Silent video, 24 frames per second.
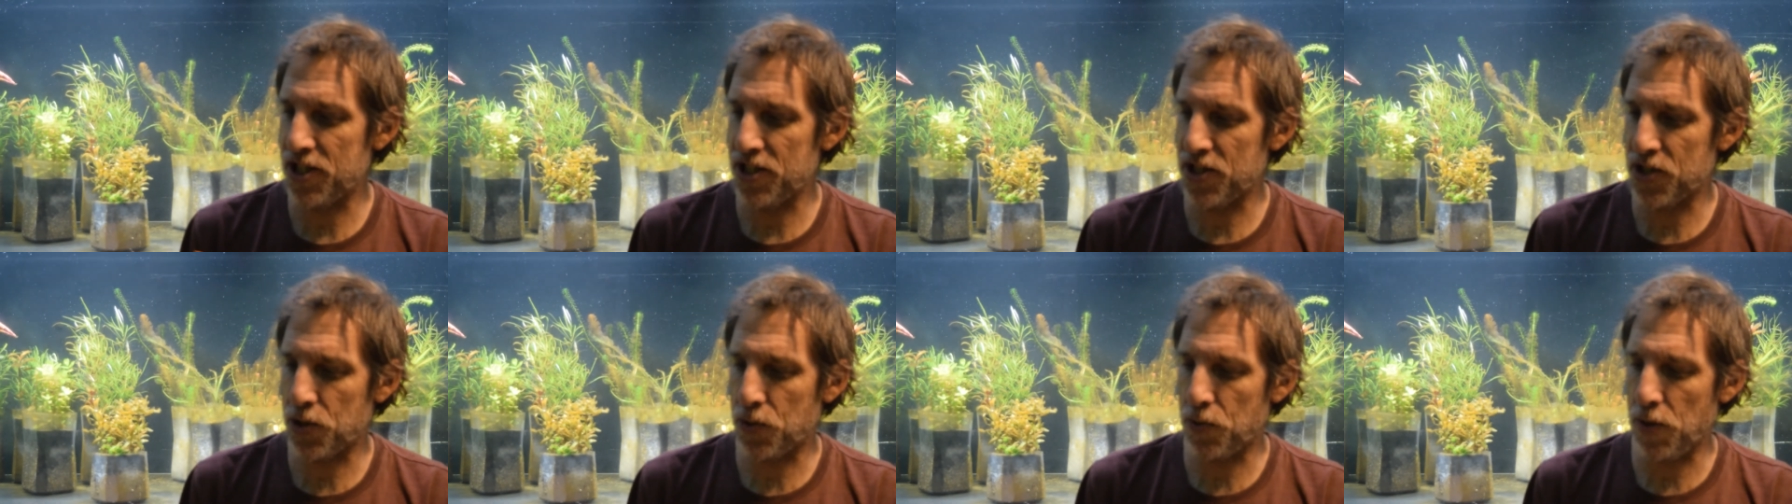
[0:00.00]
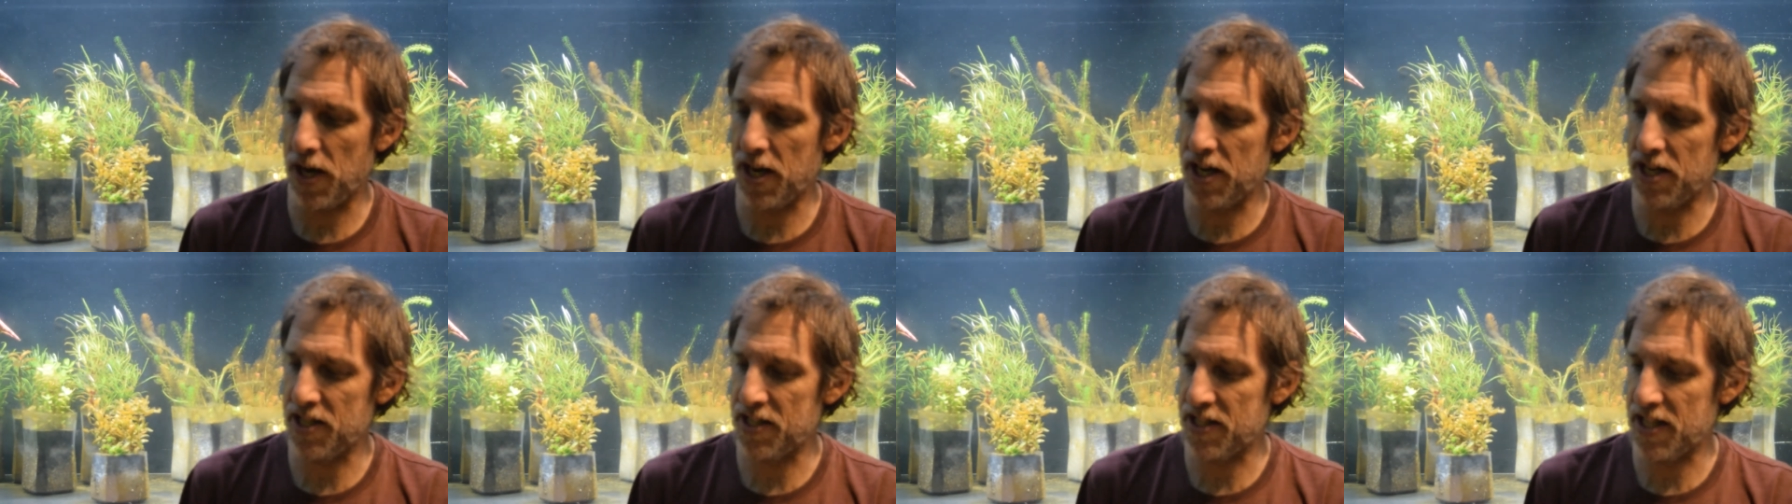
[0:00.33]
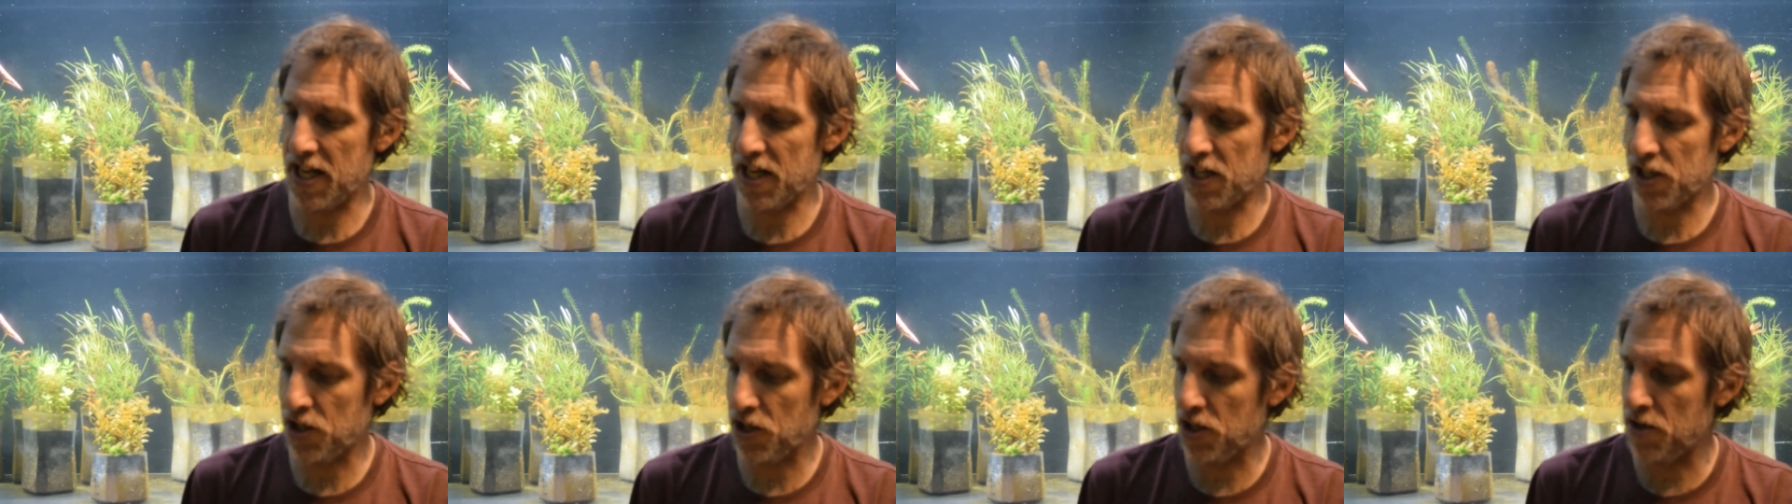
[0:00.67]
as great as
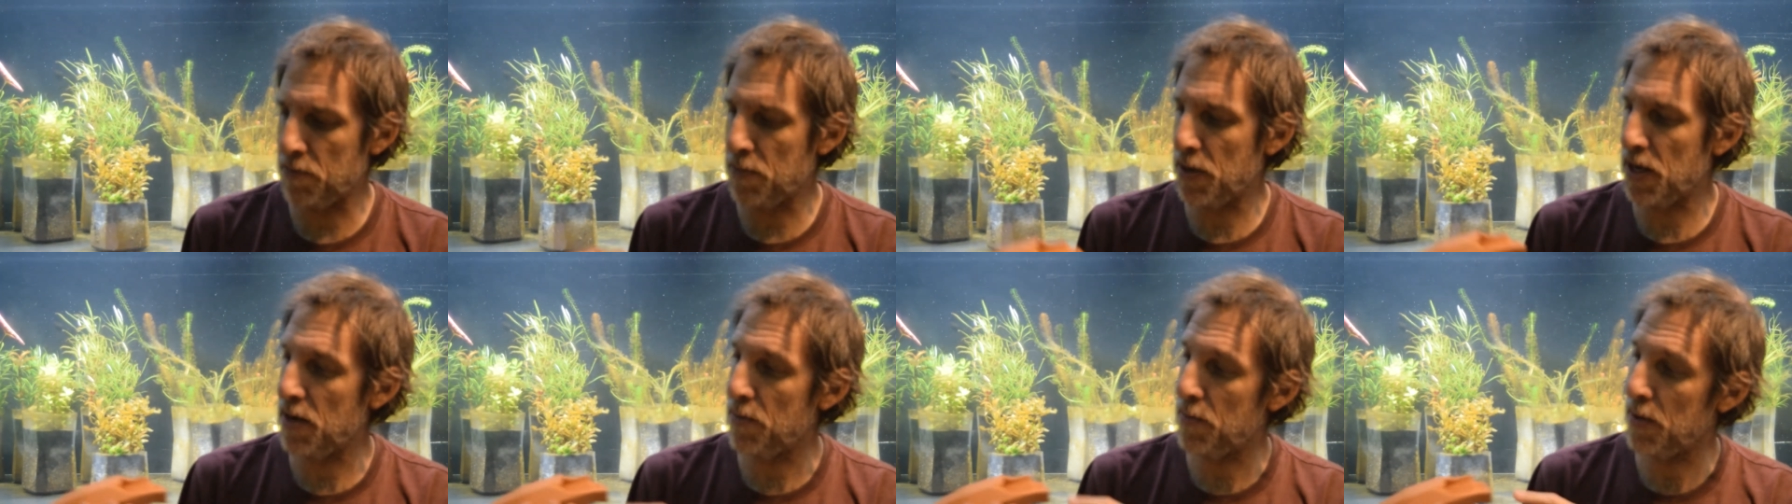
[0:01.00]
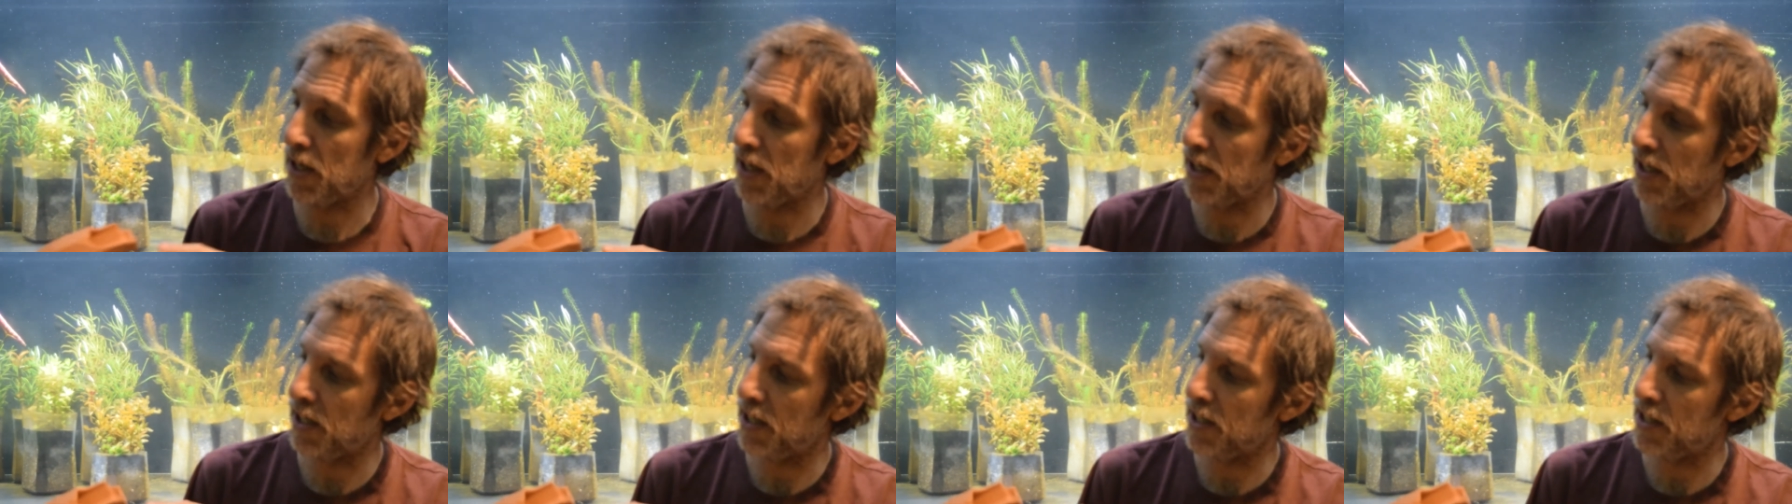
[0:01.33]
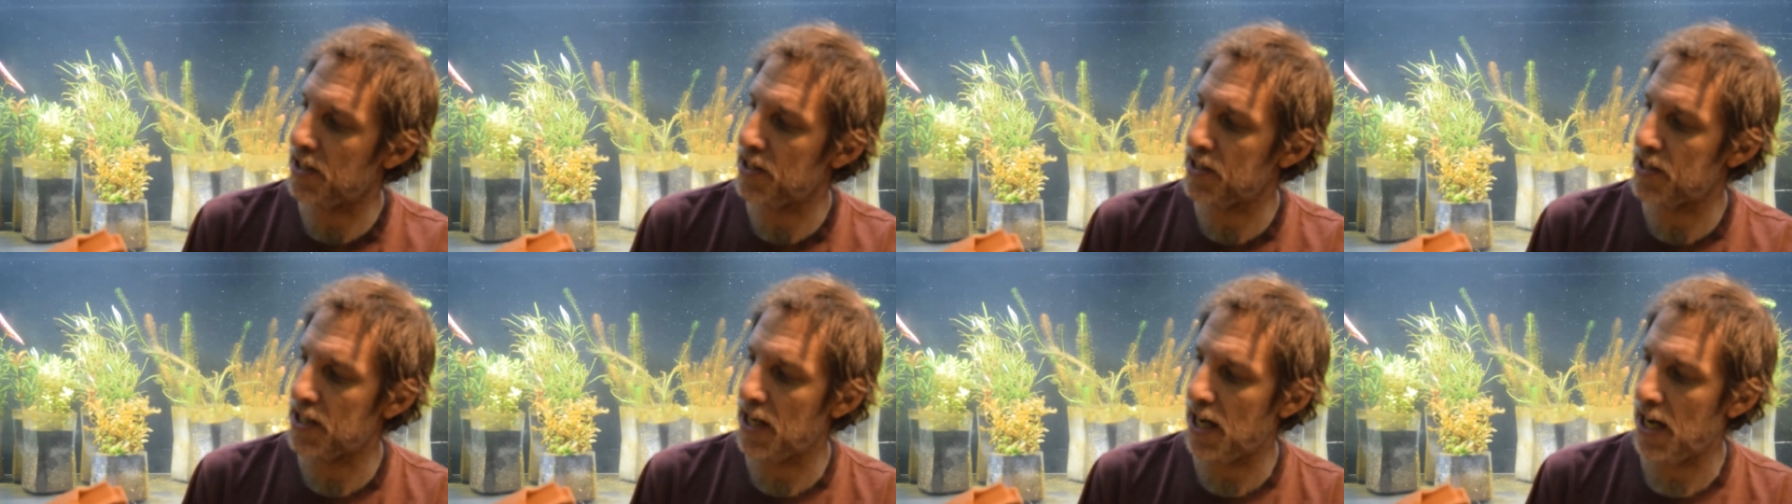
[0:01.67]
they could be
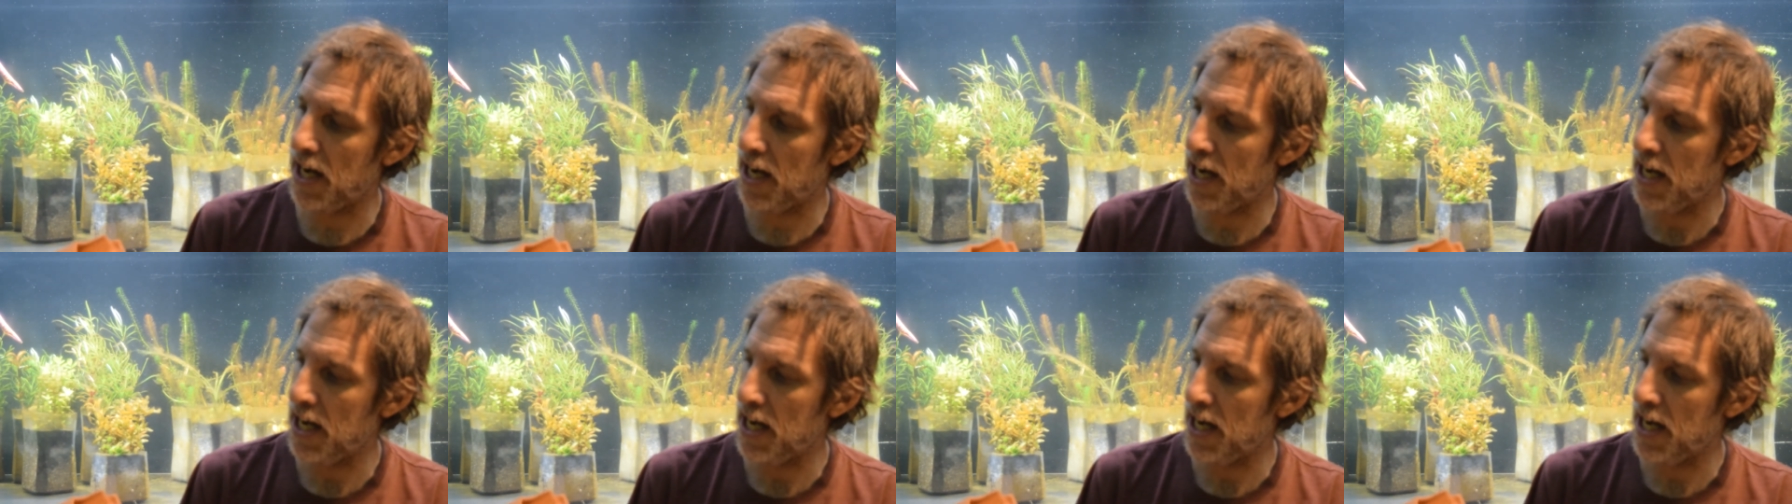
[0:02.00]
because